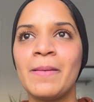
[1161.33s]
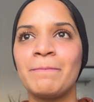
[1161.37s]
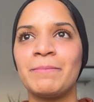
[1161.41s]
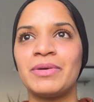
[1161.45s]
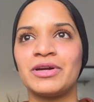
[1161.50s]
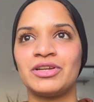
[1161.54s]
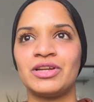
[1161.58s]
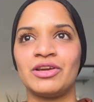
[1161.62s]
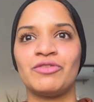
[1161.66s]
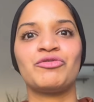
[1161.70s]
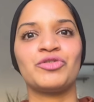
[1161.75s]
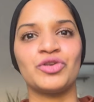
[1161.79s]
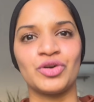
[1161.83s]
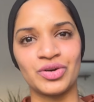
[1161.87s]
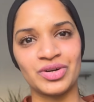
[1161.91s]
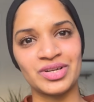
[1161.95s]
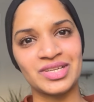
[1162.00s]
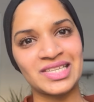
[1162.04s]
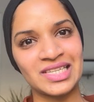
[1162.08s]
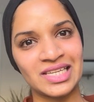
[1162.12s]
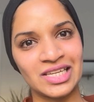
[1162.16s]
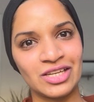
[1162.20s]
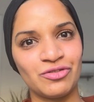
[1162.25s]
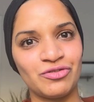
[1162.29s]
But if you're a
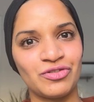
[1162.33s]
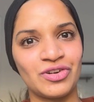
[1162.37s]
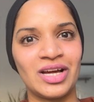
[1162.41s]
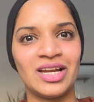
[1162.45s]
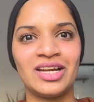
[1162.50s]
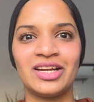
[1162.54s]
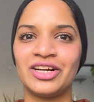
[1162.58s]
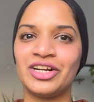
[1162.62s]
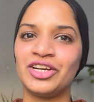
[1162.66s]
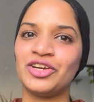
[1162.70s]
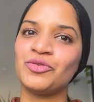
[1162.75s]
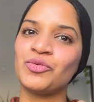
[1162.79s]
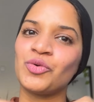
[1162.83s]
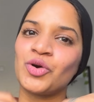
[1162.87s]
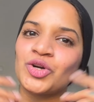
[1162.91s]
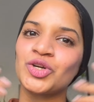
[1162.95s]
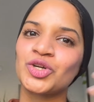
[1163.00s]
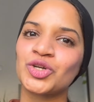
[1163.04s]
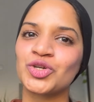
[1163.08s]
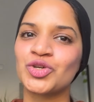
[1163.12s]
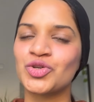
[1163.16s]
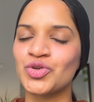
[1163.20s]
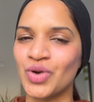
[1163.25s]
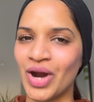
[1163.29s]
skin of color and you want
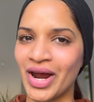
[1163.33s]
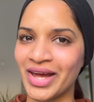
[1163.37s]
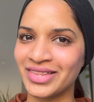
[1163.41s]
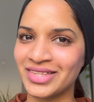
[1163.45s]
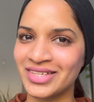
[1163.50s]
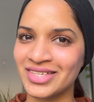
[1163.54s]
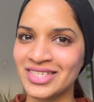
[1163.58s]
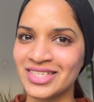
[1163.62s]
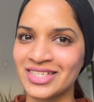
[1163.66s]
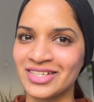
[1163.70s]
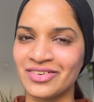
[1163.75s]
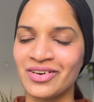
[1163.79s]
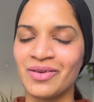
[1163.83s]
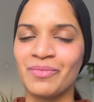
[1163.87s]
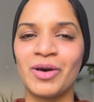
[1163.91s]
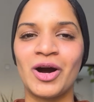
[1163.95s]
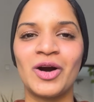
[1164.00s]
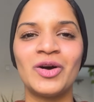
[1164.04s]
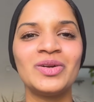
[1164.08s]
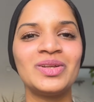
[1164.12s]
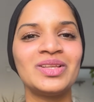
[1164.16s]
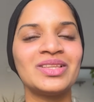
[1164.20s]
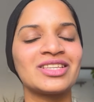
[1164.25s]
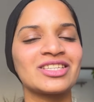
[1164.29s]
to try this serum
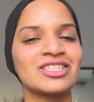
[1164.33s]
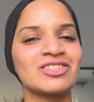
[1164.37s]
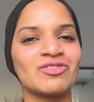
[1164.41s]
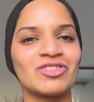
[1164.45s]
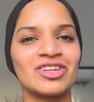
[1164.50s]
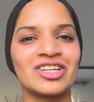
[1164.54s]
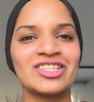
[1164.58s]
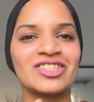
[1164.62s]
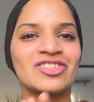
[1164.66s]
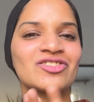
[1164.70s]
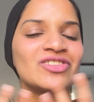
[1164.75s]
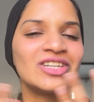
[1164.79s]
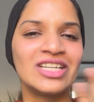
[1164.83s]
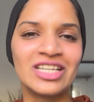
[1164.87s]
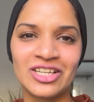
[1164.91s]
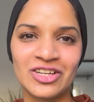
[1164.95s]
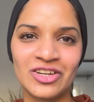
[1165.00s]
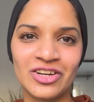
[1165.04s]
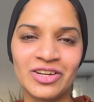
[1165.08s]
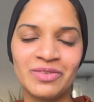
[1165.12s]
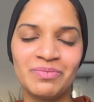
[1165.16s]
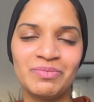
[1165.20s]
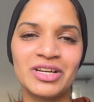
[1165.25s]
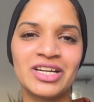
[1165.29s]
out, this one is really
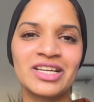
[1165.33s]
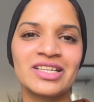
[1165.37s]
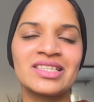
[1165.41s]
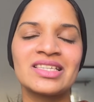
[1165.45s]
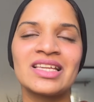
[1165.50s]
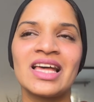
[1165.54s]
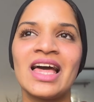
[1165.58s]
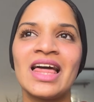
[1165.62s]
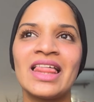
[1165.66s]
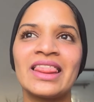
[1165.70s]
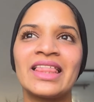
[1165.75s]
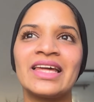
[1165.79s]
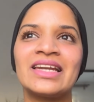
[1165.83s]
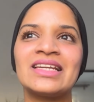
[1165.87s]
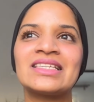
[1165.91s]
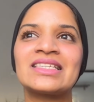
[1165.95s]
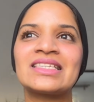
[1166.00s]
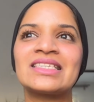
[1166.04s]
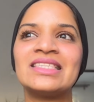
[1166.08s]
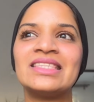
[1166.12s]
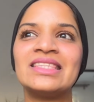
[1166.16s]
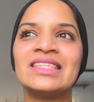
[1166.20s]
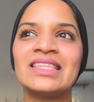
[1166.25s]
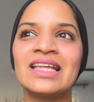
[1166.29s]
good because there
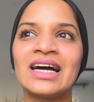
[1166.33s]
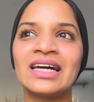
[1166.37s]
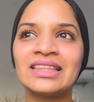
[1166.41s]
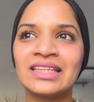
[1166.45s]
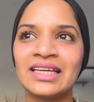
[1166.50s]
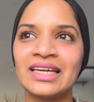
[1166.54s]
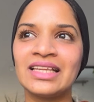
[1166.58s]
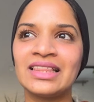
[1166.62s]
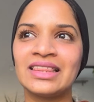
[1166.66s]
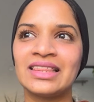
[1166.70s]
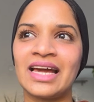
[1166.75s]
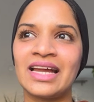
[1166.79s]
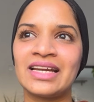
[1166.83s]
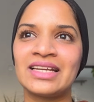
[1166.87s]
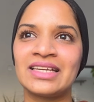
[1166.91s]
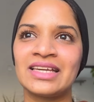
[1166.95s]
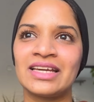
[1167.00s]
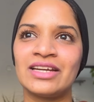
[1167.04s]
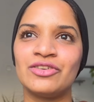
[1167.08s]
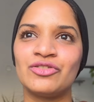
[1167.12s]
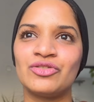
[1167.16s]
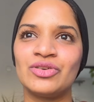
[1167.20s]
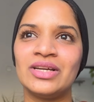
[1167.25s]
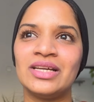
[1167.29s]
is nothing that
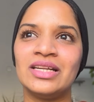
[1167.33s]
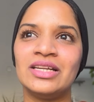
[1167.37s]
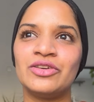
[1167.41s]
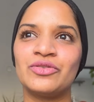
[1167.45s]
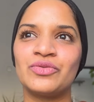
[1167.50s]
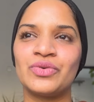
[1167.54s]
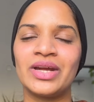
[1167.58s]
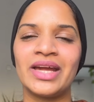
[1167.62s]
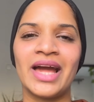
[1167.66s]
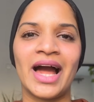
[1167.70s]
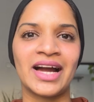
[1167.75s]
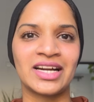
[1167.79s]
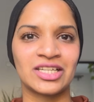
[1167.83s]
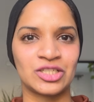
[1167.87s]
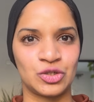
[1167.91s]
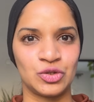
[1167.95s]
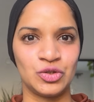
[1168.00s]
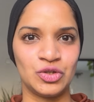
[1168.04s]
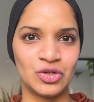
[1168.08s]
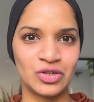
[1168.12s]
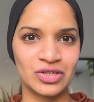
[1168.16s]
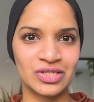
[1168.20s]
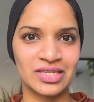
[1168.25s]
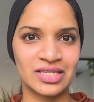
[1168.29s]
can really react to
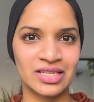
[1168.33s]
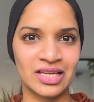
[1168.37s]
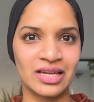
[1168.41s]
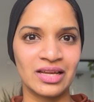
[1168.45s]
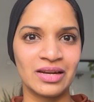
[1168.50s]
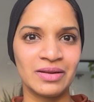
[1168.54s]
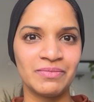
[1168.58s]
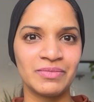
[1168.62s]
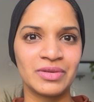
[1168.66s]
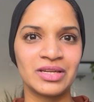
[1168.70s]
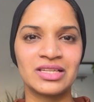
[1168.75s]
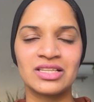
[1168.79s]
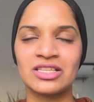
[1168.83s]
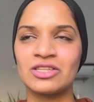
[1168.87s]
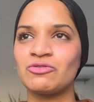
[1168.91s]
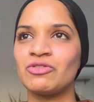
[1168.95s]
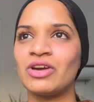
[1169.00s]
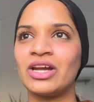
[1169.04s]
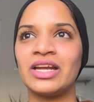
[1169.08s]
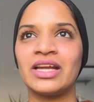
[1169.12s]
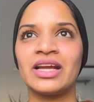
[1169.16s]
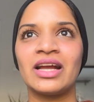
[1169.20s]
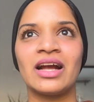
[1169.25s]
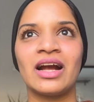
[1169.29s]
your skin. It is
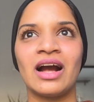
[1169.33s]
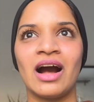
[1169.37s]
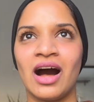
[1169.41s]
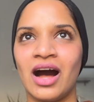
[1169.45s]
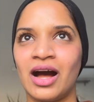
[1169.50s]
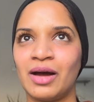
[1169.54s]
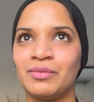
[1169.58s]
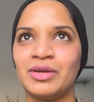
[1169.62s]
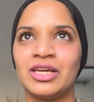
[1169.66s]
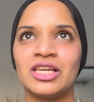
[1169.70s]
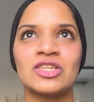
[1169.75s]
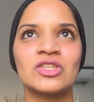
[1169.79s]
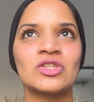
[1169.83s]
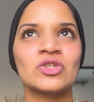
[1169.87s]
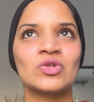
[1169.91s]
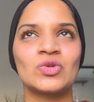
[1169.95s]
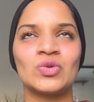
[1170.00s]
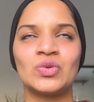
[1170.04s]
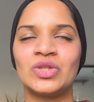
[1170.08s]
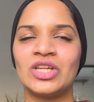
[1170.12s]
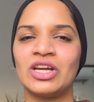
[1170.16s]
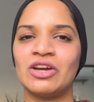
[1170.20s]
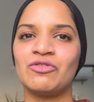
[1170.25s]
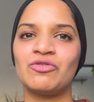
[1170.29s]
very calming,
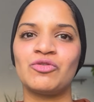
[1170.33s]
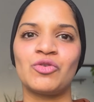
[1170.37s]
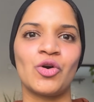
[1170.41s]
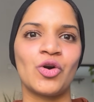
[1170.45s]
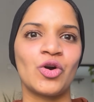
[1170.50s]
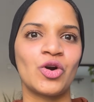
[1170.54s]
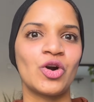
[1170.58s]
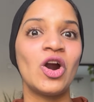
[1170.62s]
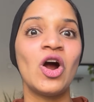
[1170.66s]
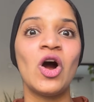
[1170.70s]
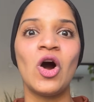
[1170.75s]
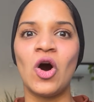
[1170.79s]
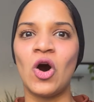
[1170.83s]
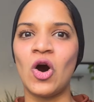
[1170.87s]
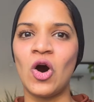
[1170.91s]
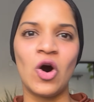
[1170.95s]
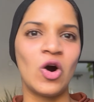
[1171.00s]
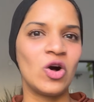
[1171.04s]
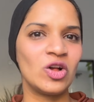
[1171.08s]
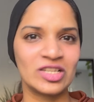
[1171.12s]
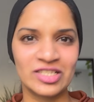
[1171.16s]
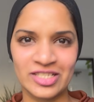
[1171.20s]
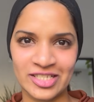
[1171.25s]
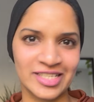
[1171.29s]
soothing for
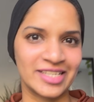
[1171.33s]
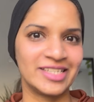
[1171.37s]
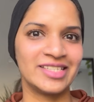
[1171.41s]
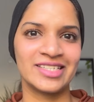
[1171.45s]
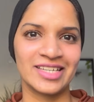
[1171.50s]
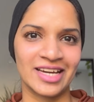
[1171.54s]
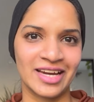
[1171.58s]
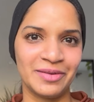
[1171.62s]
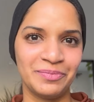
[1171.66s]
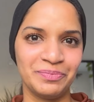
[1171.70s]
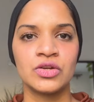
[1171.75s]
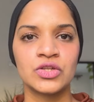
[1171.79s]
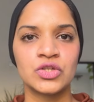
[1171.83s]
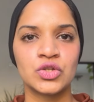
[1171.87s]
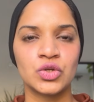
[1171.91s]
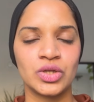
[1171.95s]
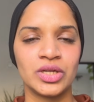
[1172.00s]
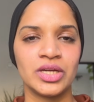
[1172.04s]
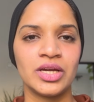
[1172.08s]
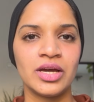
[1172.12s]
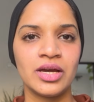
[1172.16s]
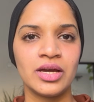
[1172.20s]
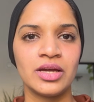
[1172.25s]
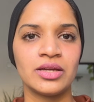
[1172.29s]
all skin type. So
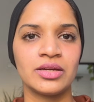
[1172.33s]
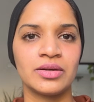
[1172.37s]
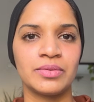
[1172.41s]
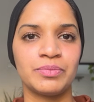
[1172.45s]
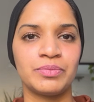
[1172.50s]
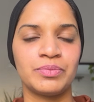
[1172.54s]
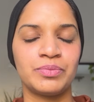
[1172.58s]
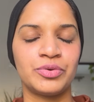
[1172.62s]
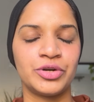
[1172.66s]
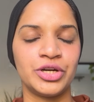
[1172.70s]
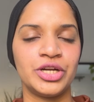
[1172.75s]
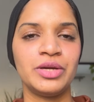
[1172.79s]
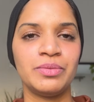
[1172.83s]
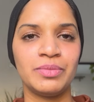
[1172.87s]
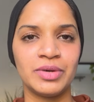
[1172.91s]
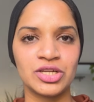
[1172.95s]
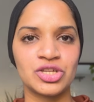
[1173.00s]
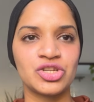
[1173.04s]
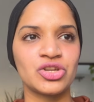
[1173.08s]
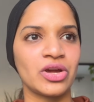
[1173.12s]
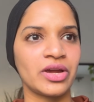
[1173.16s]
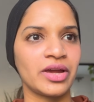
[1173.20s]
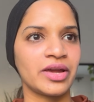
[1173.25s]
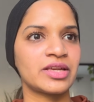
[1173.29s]
yeah, pretty
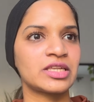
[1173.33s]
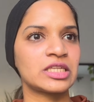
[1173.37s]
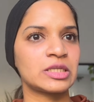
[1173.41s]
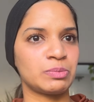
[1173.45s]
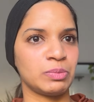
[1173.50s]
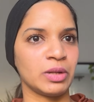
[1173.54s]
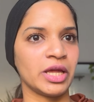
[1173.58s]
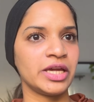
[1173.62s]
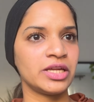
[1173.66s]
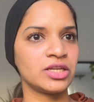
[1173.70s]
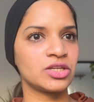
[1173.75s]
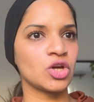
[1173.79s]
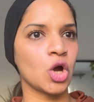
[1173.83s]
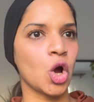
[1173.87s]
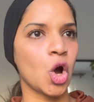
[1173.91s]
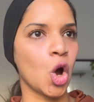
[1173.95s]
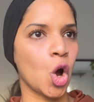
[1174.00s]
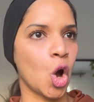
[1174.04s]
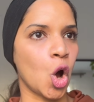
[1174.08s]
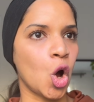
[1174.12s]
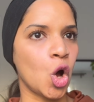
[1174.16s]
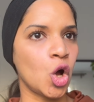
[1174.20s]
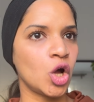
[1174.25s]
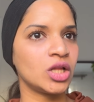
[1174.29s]
much I explained
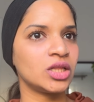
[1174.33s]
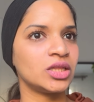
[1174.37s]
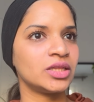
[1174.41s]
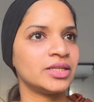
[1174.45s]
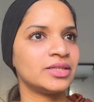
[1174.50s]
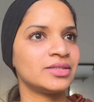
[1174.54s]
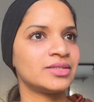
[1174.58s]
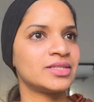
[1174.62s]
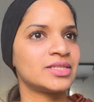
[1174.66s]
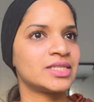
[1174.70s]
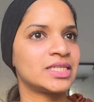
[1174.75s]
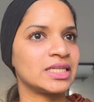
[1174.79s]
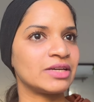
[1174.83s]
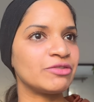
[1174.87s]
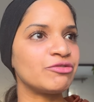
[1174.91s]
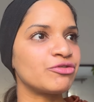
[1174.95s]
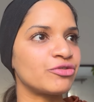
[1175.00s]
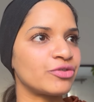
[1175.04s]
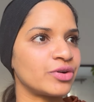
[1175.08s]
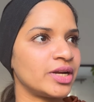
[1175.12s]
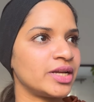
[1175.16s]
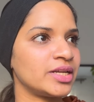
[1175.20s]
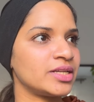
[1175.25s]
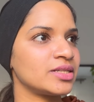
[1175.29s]
all the
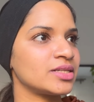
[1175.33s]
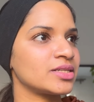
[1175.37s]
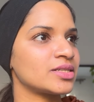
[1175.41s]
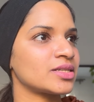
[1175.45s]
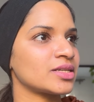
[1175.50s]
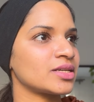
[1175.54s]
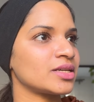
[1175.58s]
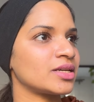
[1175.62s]
different